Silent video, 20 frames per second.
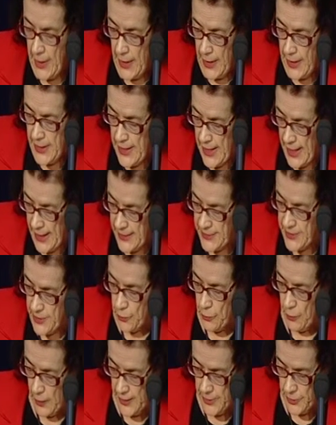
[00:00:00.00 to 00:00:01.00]
He has
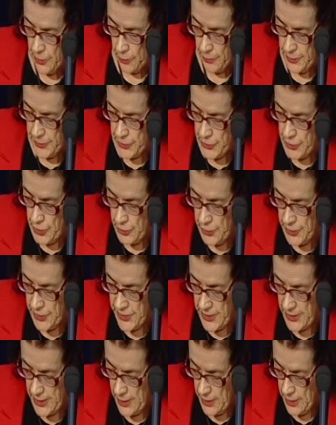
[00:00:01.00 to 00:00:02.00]
a great
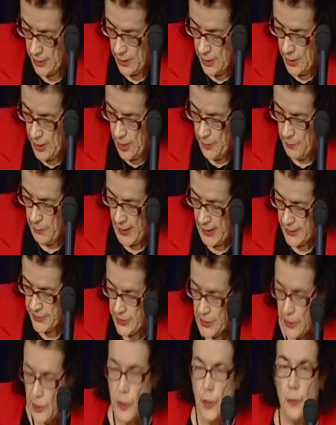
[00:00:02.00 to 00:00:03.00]
opportunity,
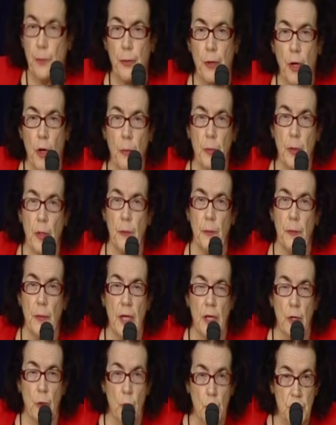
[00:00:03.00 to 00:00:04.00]
but the problem
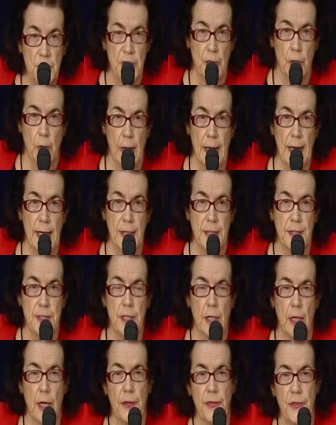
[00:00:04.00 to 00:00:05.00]
he also
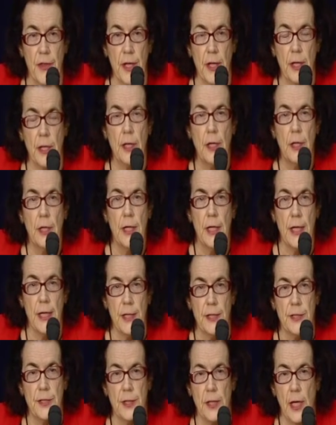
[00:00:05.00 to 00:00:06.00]
has, I think,
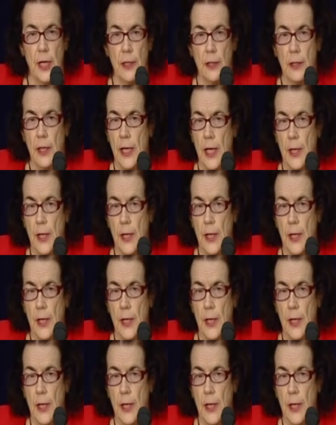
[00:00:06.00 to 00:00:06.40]
is that